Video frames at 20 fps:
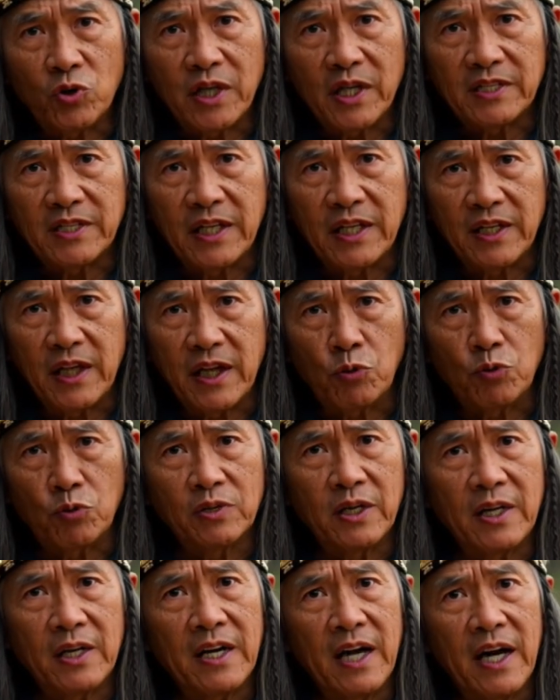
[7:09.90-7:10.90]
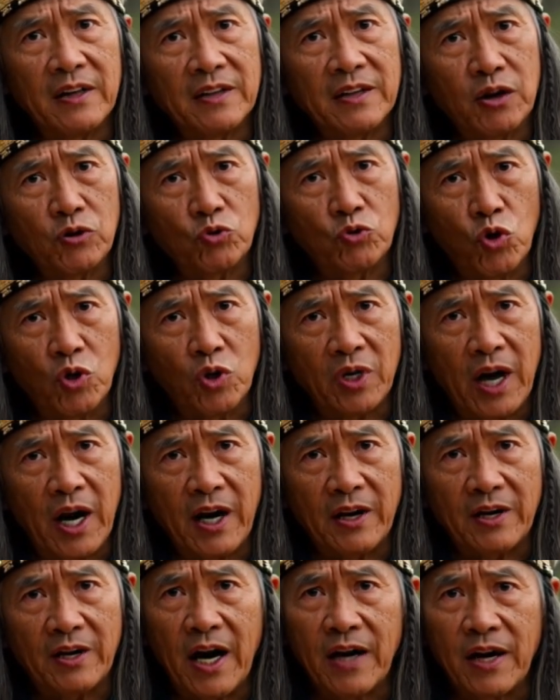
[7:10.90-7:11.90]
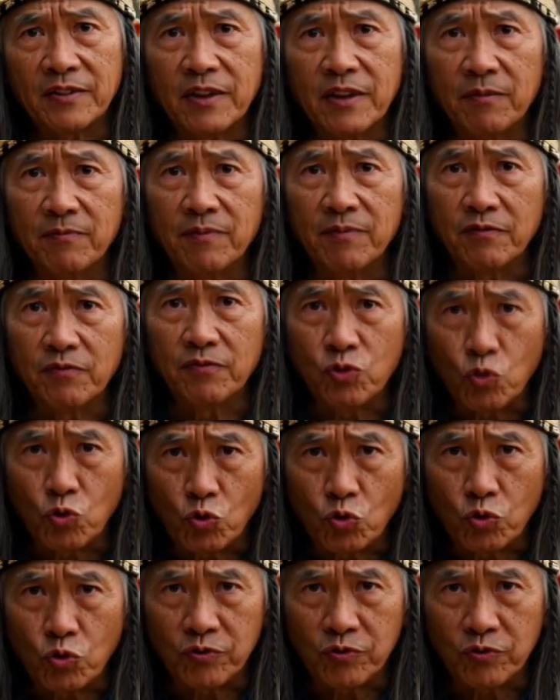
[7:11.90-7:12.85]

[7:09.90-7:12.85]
ultra-stable oscillator logs natural time loss and reveals the truth.